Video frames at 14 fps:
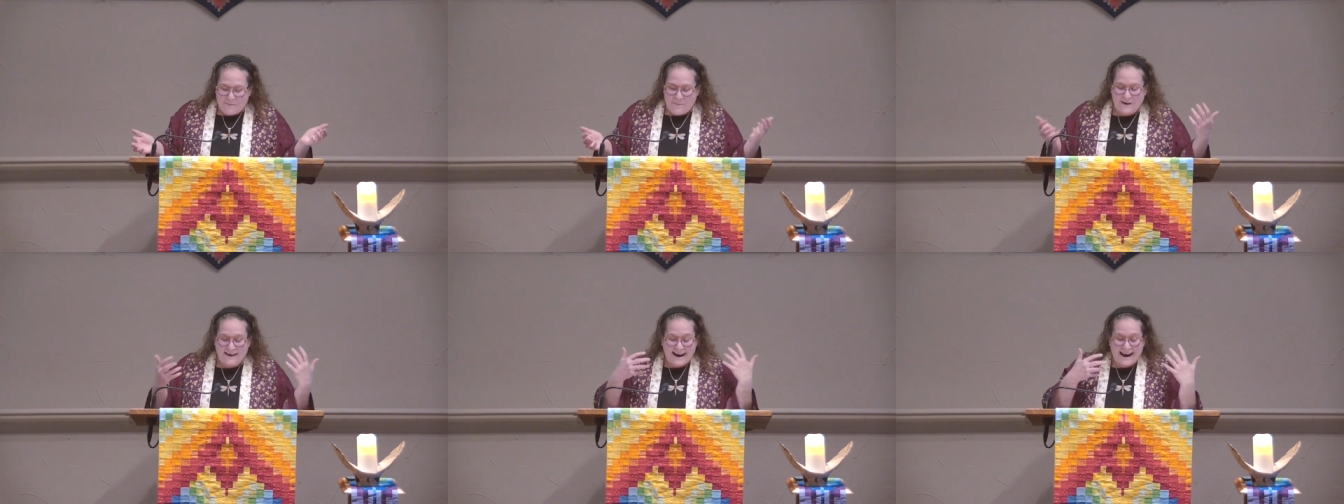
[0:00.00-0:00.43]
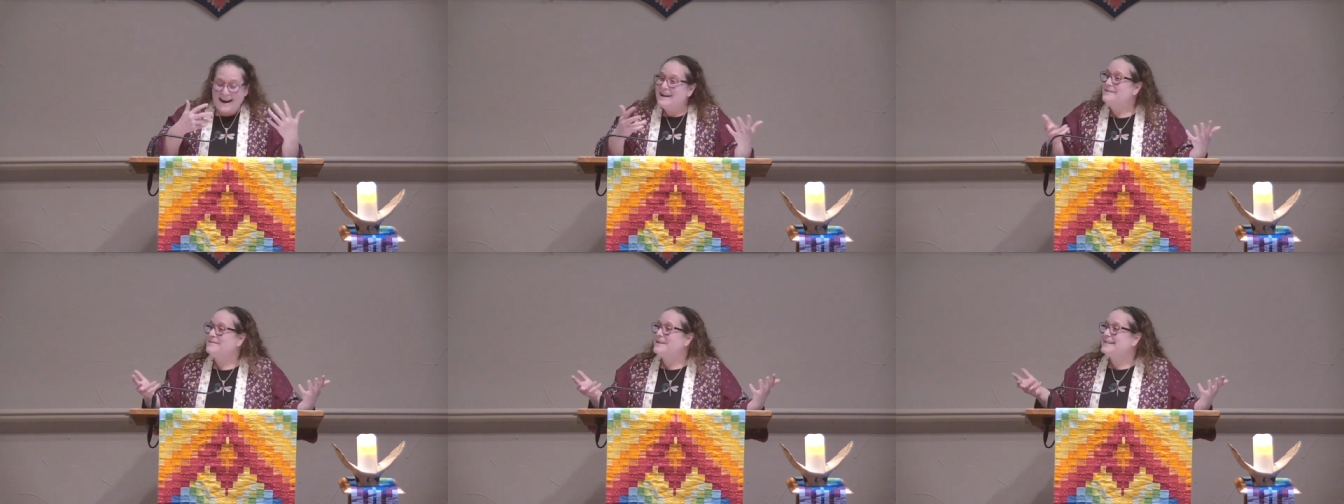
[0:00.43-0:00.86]
But
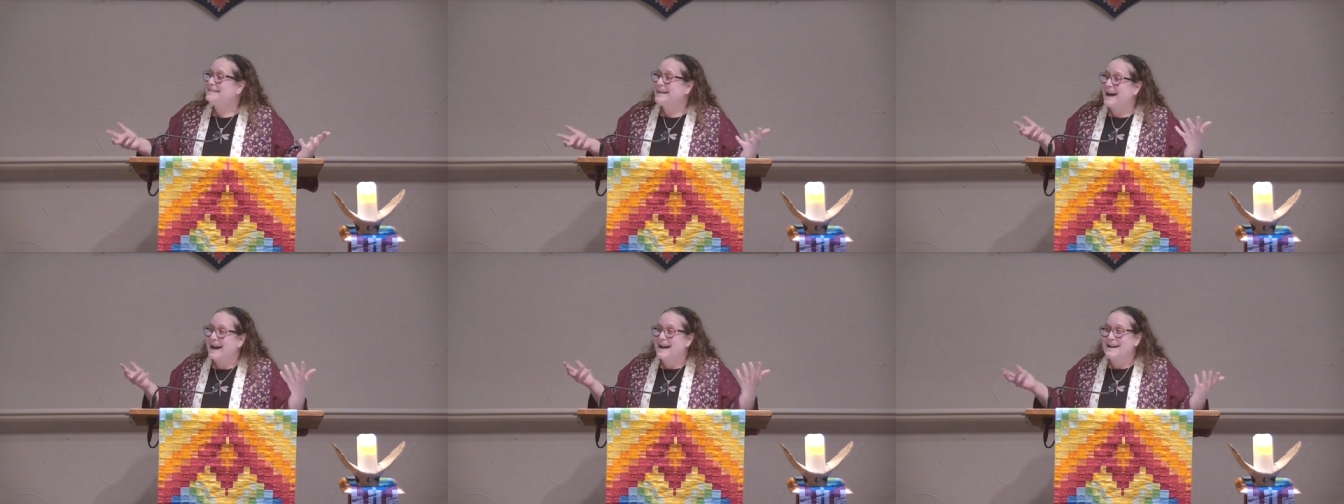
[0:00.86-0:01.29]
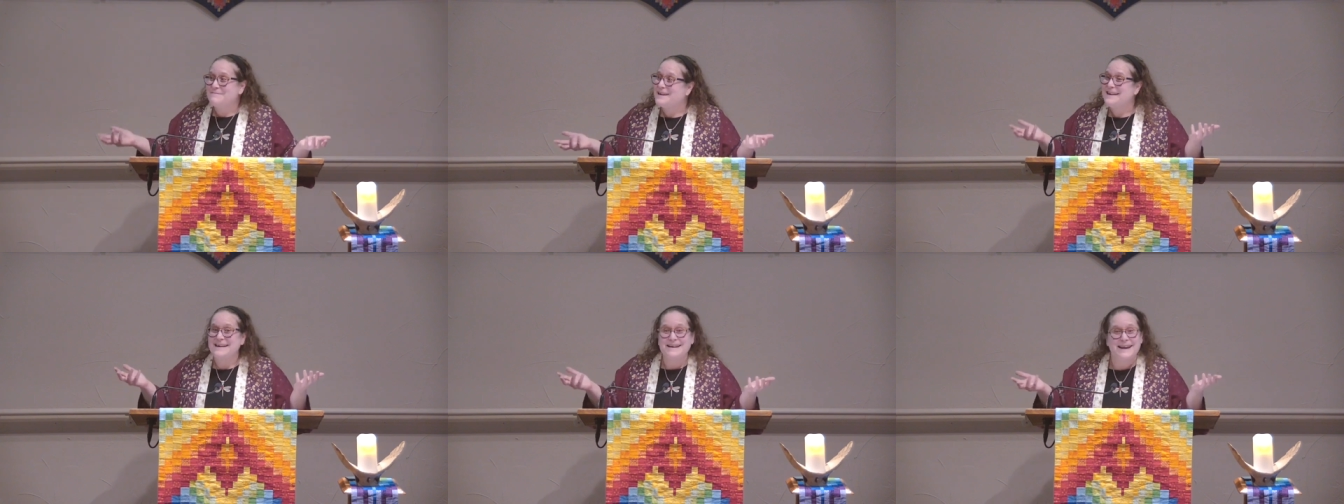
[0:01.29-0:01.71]
every time
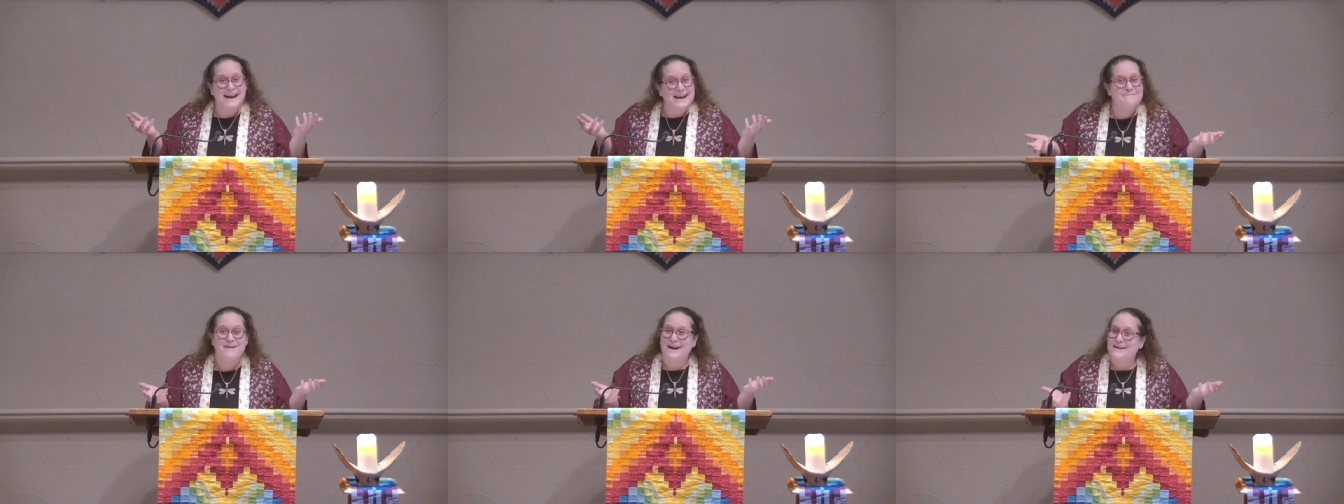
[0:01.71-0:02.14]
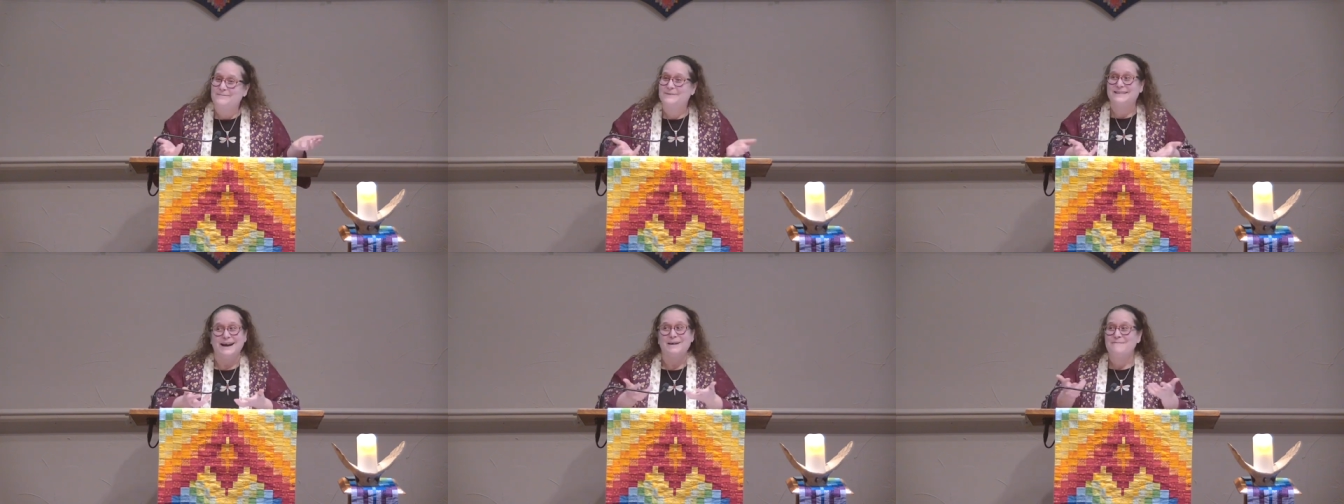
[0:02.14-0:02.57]
he came
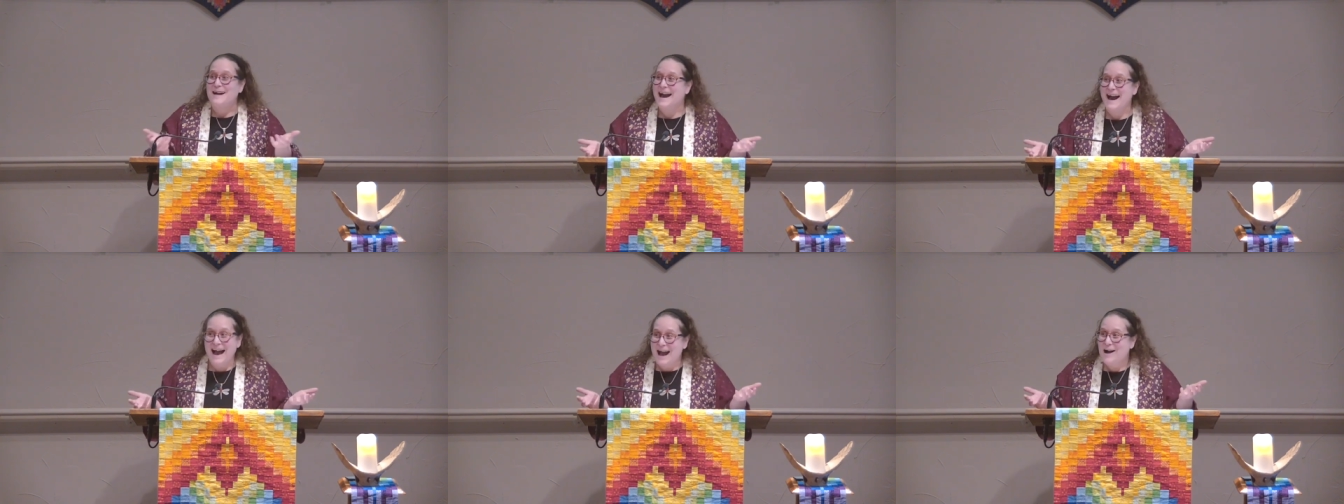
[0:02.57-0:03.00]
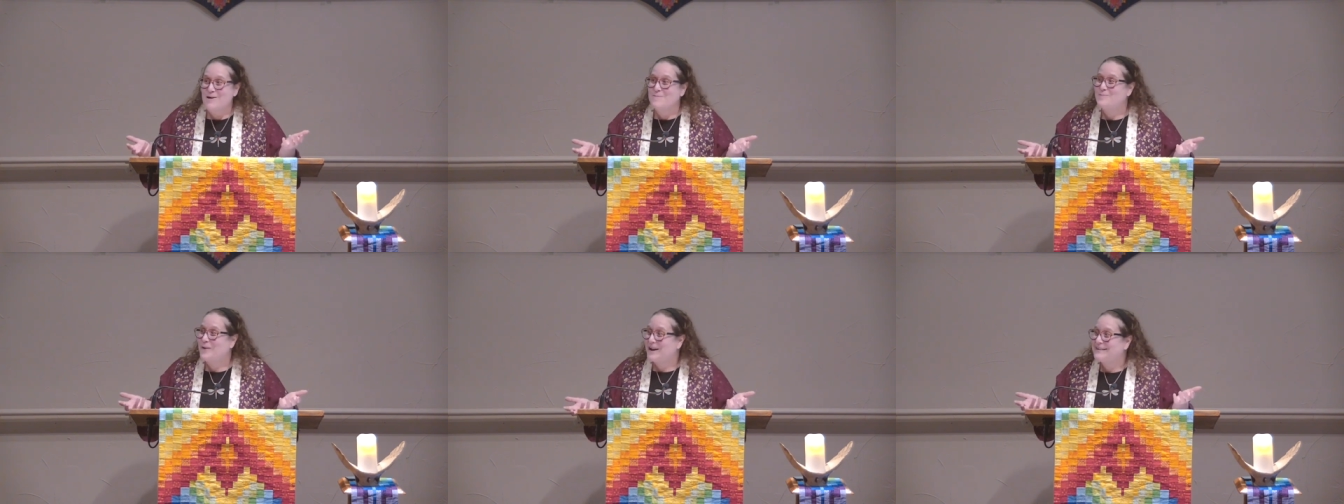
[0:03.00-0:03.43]
home,
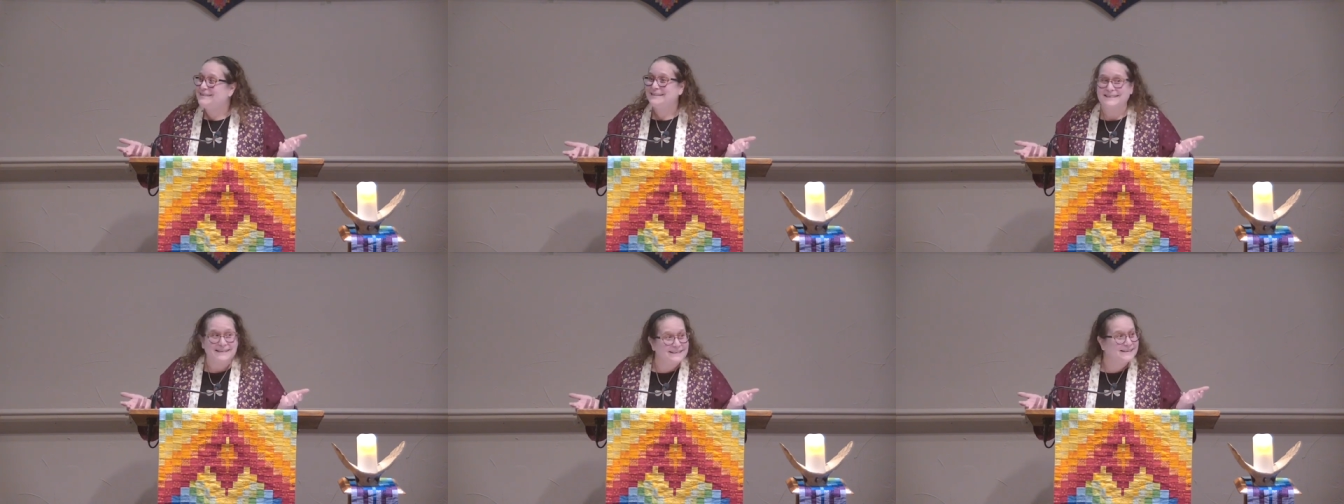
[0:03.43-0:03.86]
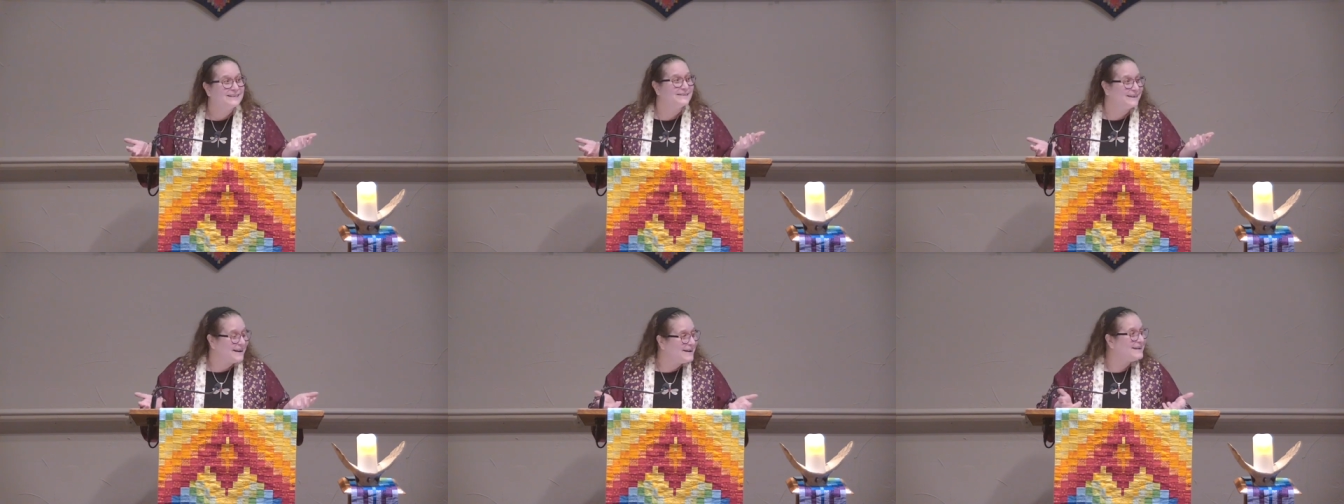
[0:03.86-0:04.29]
somehow Bud's
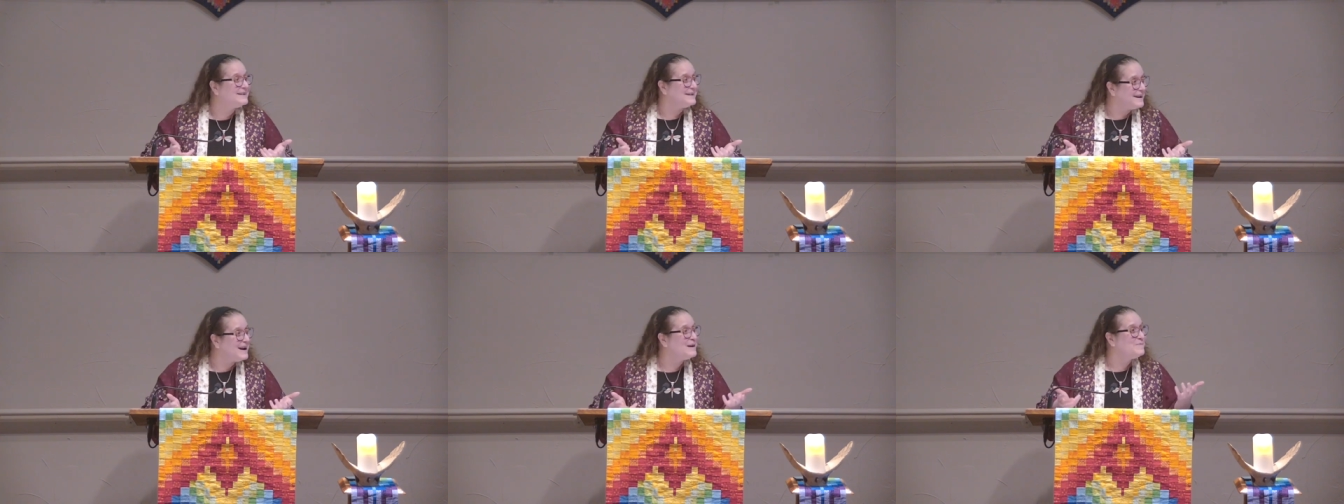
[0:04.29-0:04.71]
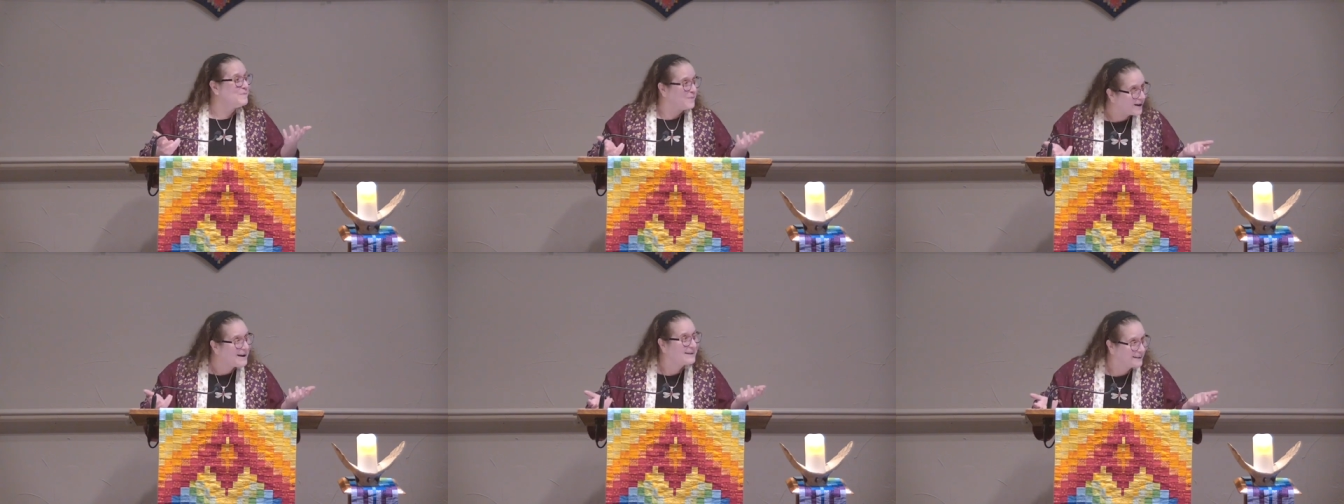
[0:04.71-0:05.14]
sister ended
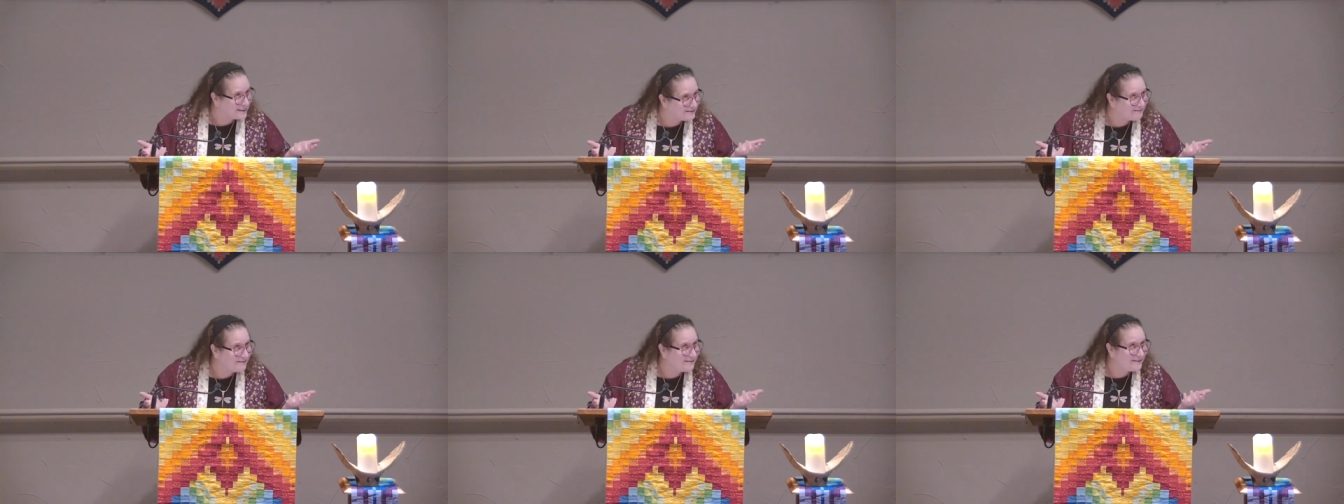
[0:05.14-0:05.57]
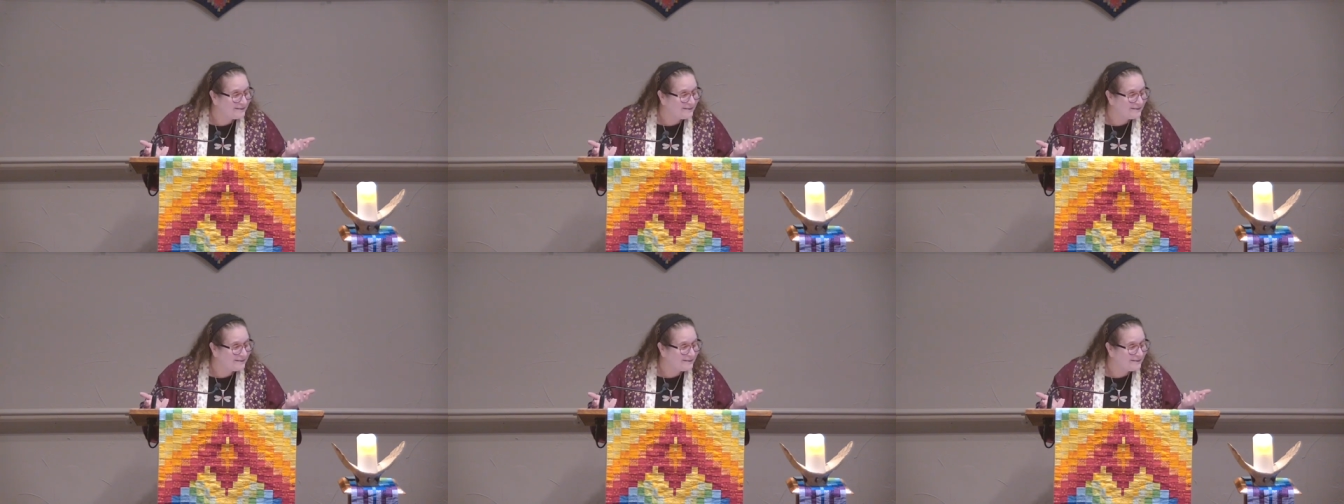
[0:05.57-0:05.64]
up pregnant.